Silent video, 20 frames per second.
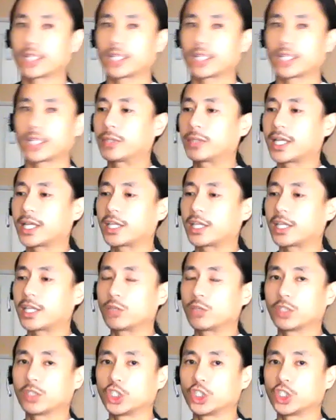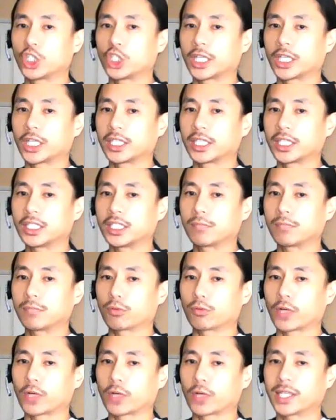I would like you to gently
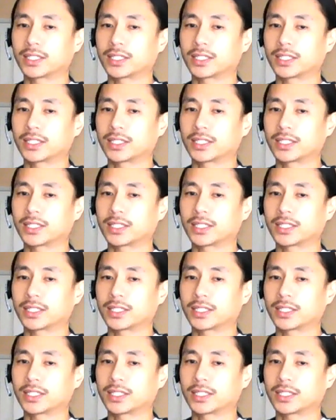press